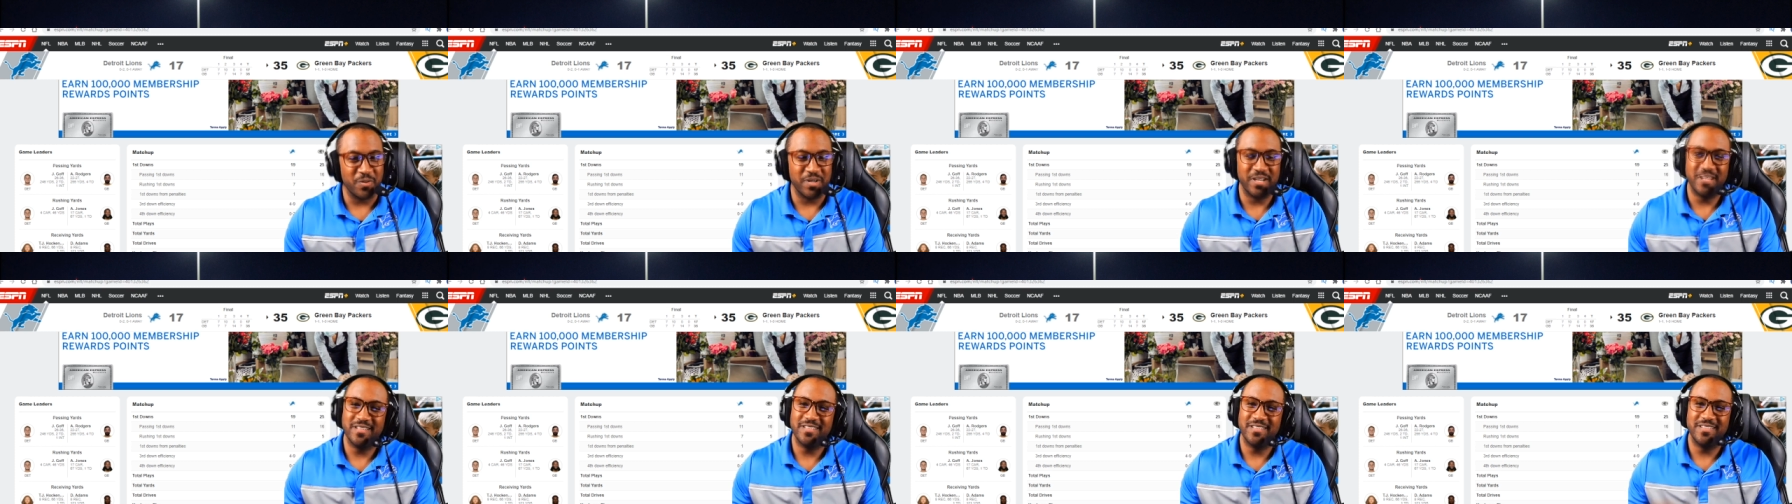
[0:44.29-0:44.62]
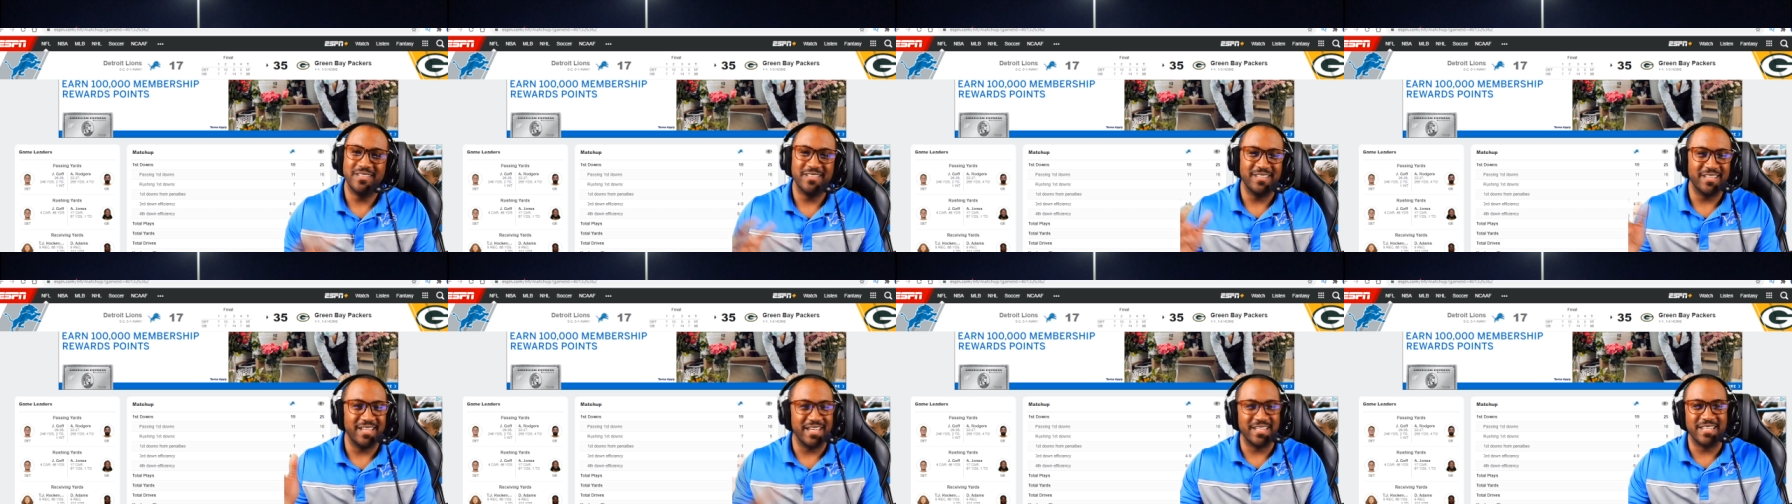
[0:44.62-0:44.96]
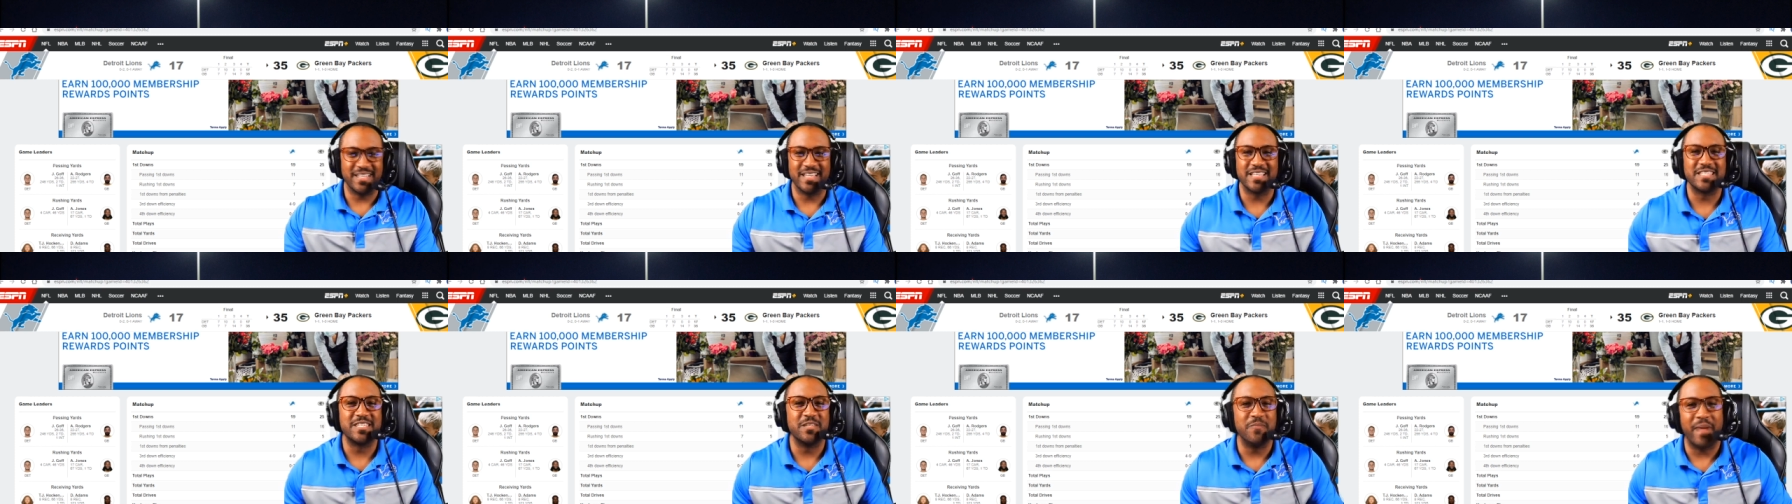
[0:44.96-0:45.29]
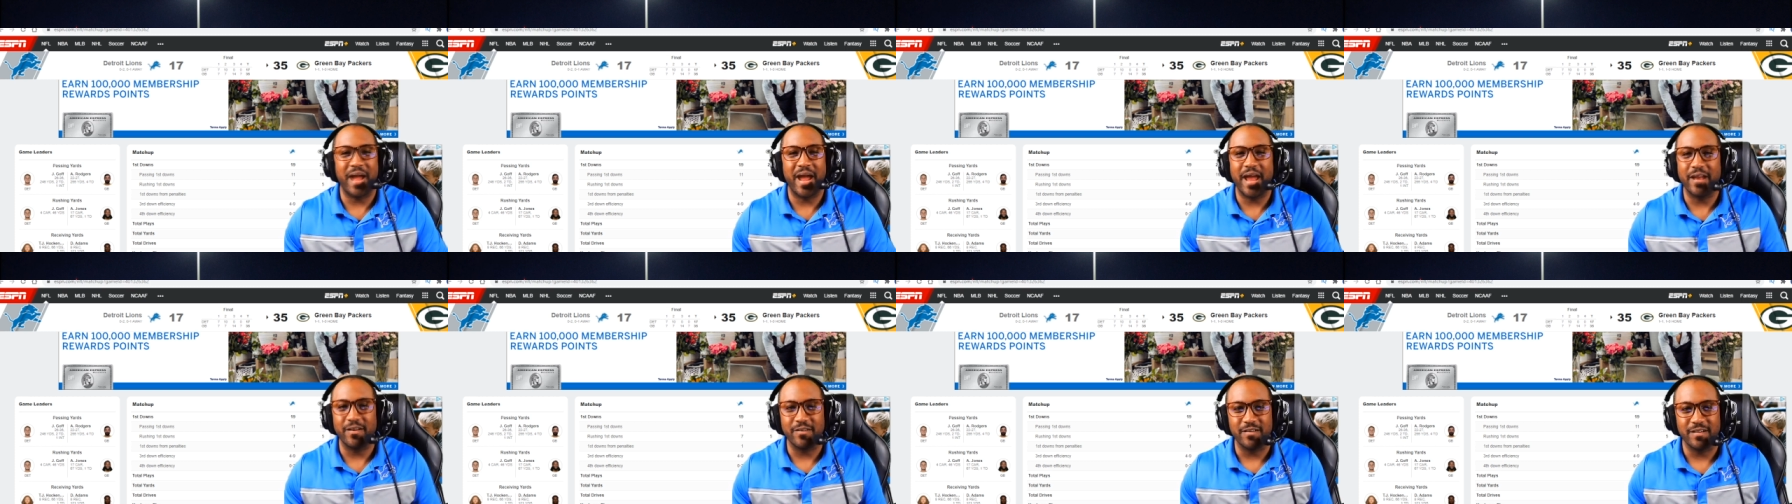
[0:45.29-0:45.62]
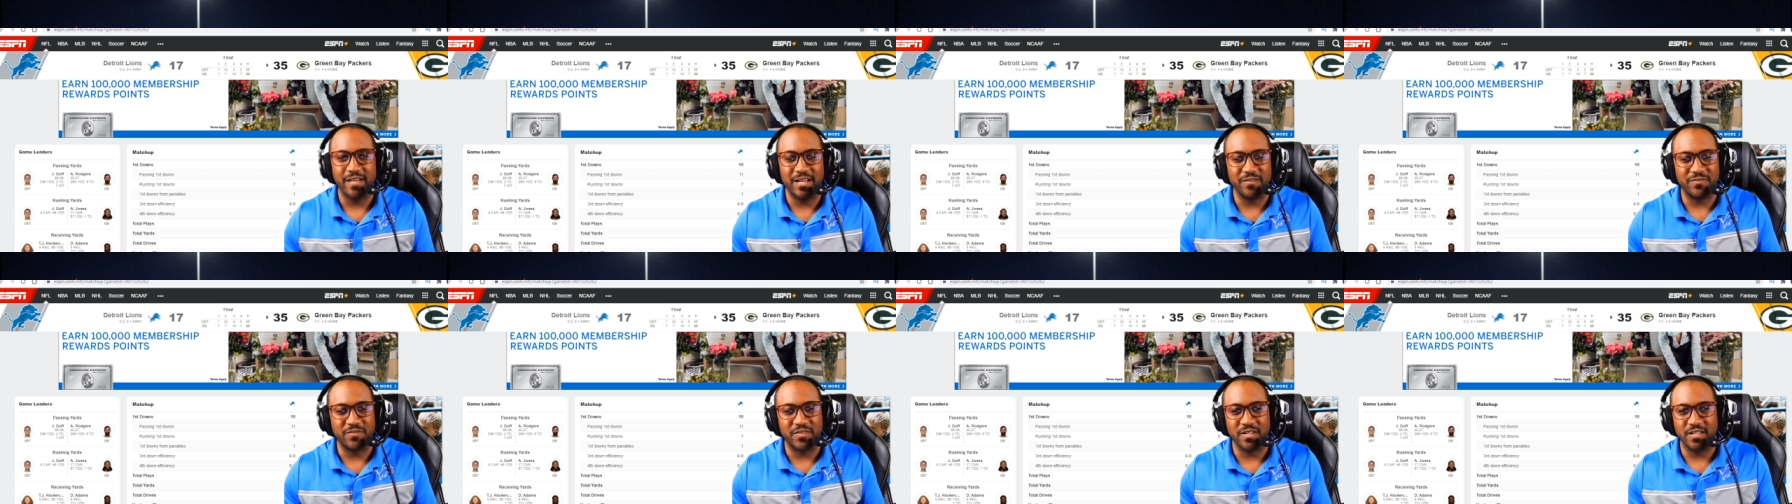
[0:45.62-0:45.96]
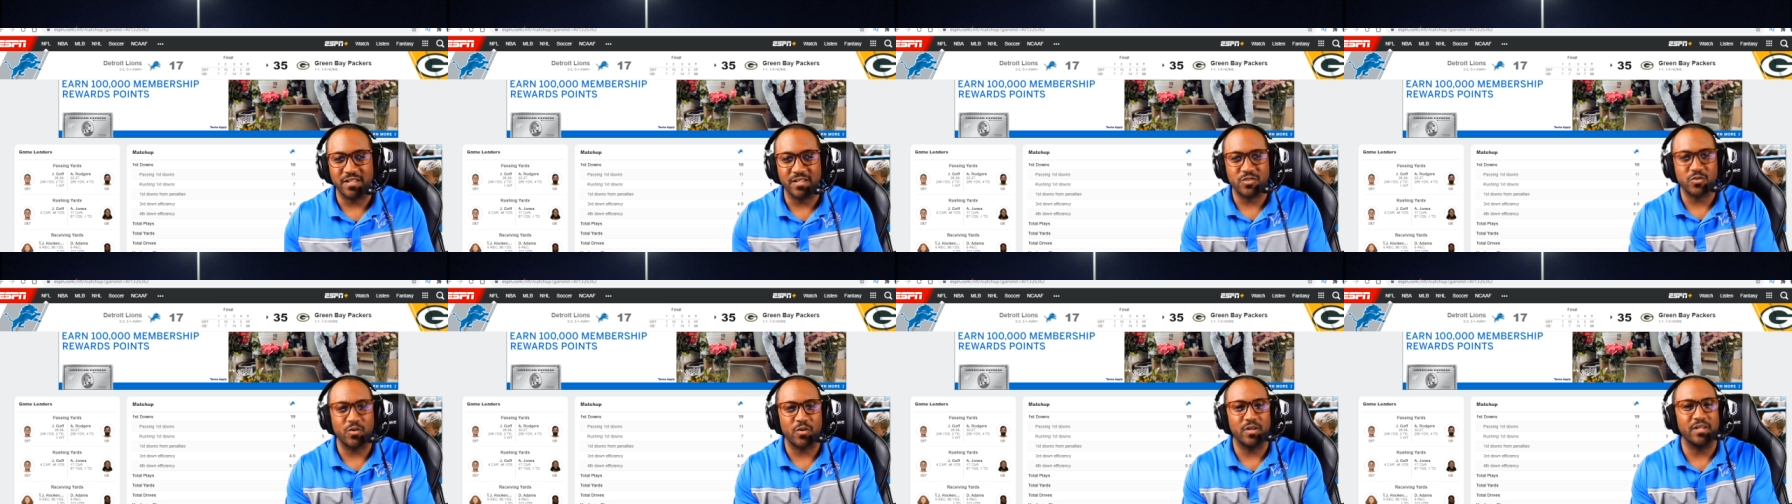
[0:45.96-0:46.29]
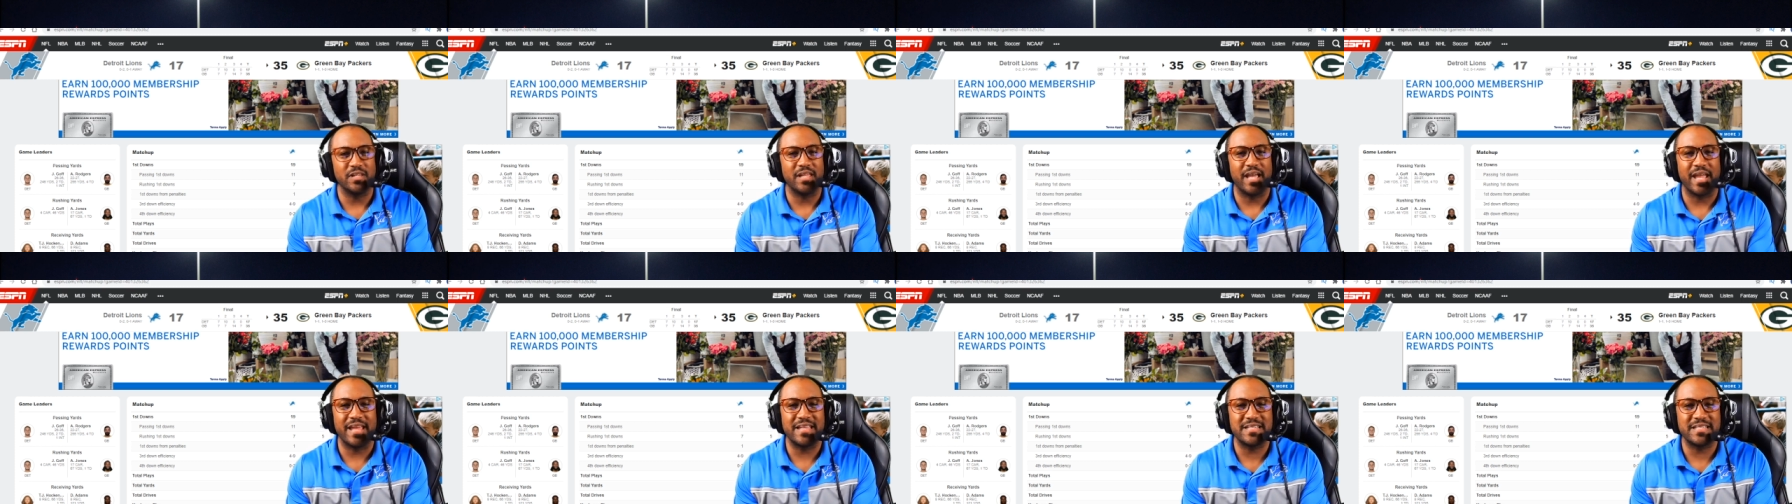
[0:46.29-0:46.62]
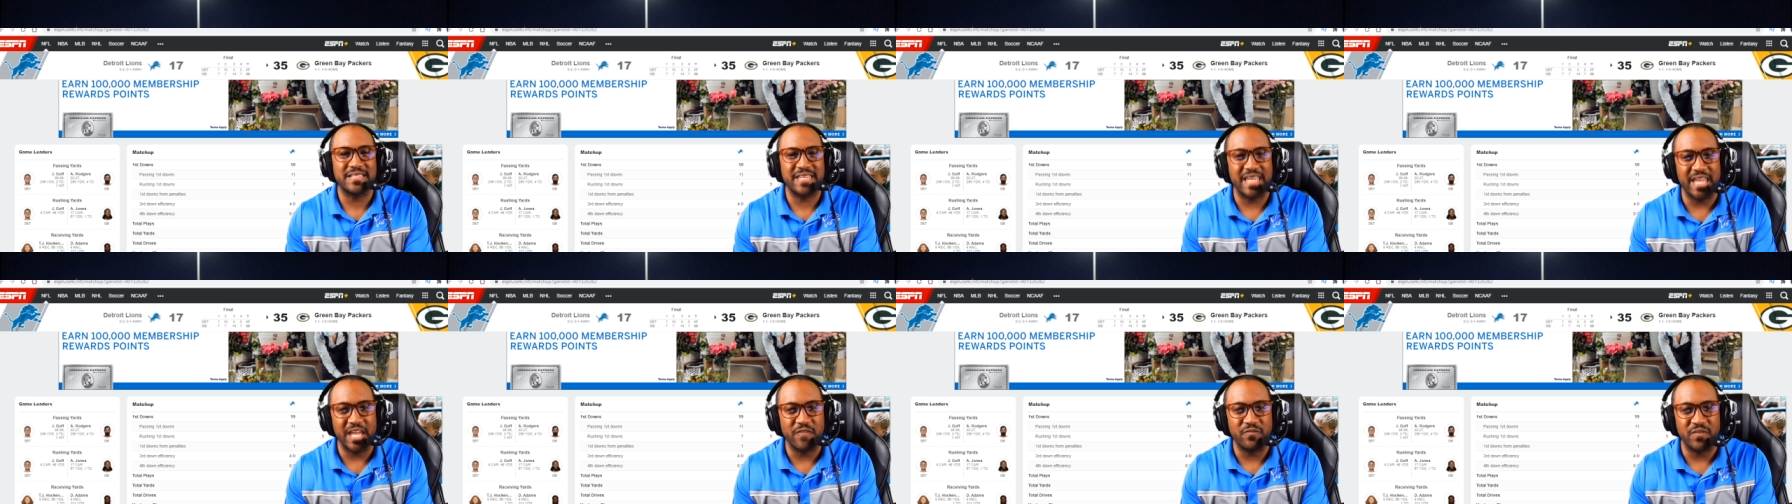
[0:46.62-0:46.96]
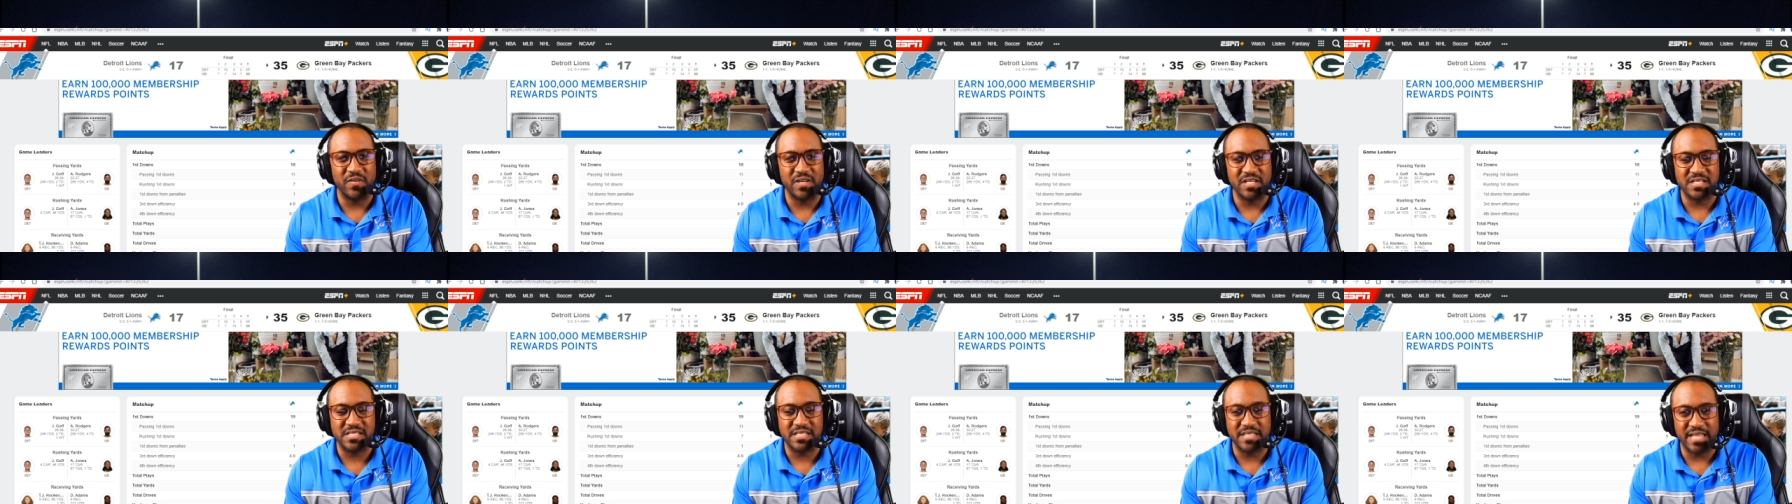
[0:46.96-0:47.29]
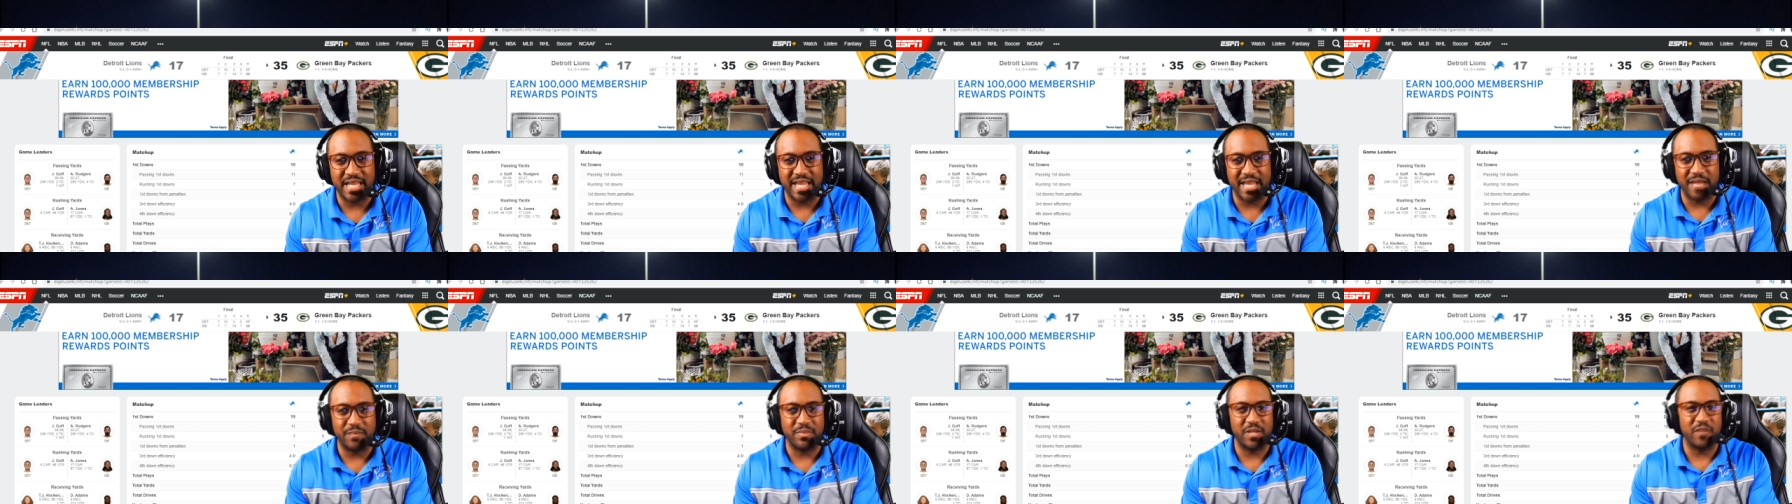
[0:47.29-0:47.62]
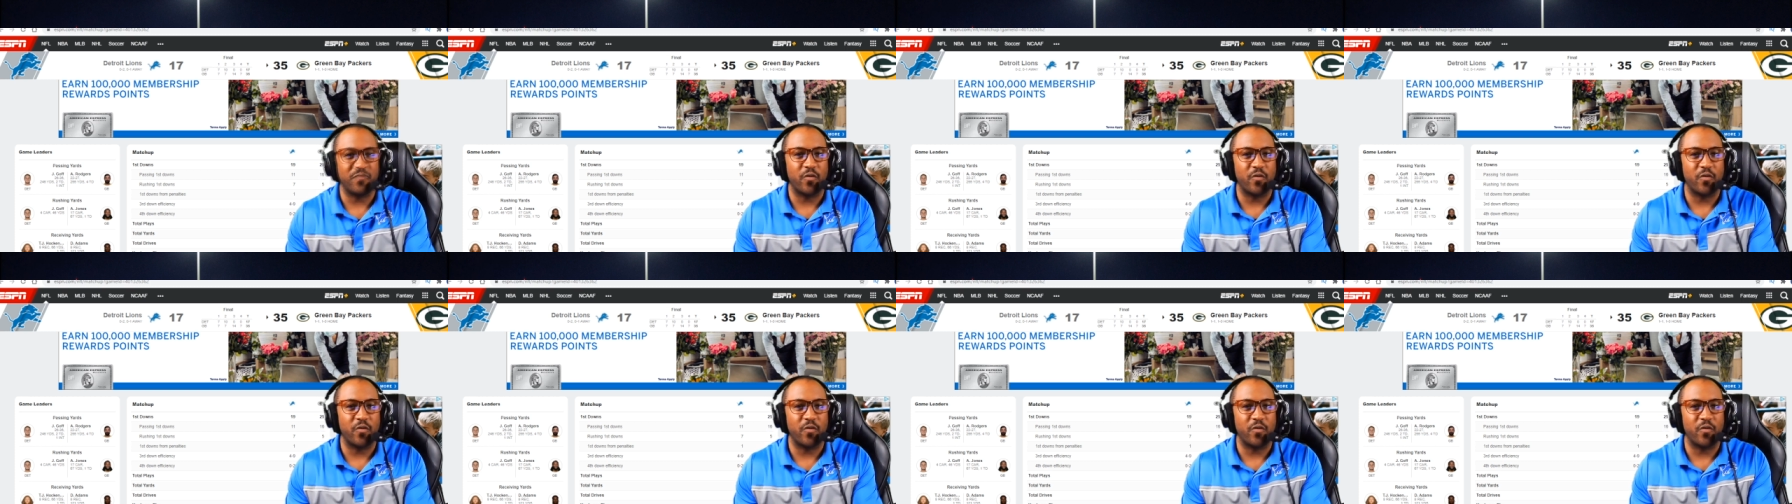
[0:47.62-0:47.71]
but it doesn't matter if the Detroit Lions can't finish the game.